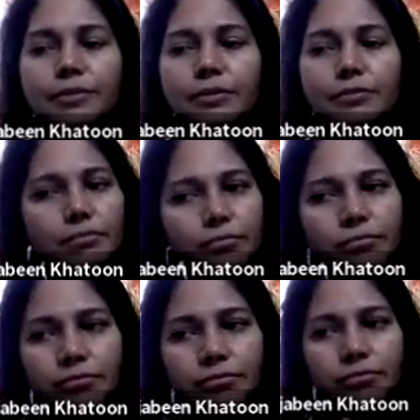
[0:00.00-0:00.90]
I'll keep
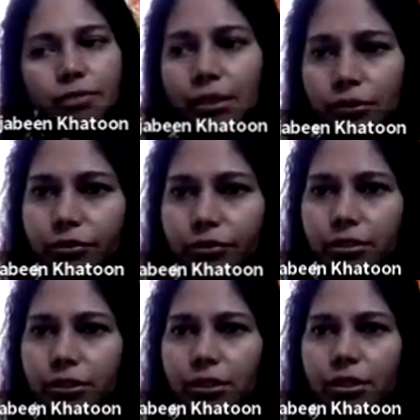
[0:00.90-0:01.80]
taking care
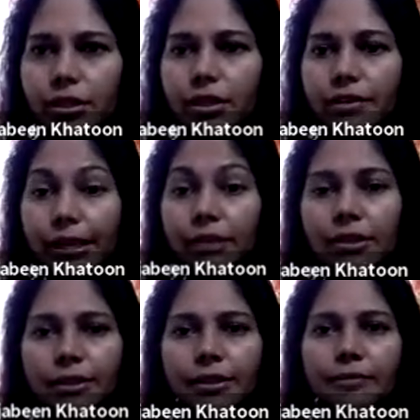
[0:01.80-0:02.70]
of it
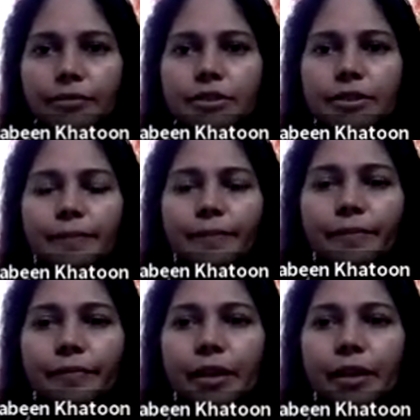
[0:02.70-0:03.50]
regularly, I would say.